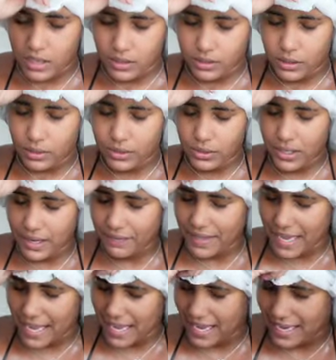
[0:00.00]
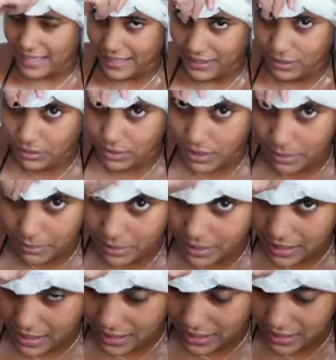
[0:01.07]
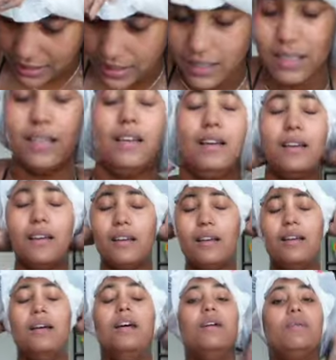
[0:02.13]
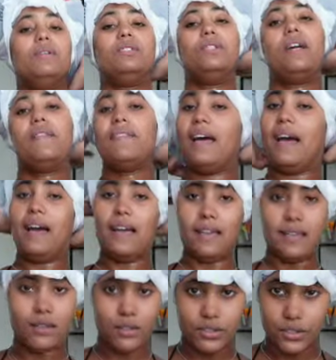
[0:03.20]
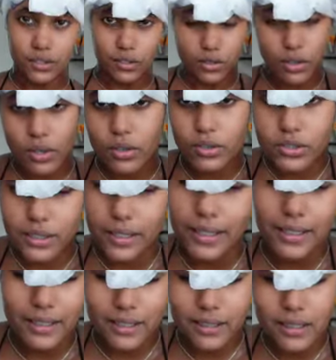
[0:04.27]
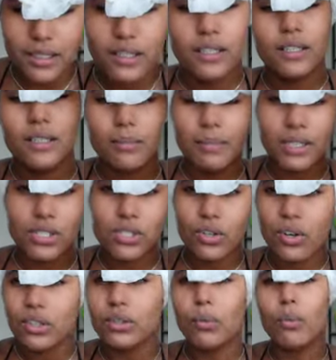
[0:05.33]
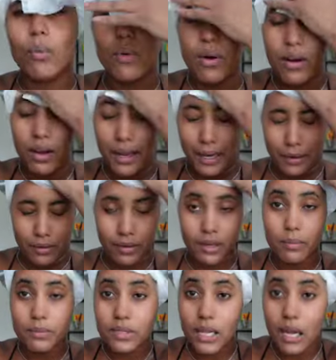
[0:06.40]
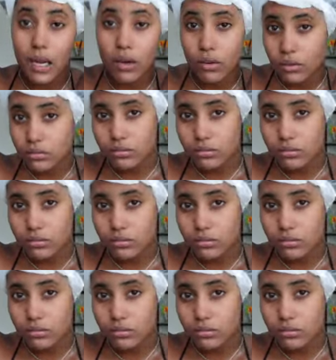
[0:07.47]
So once you have that, I like to double knot it. Once you have that and all your little curls are in, make sure all the air comes out.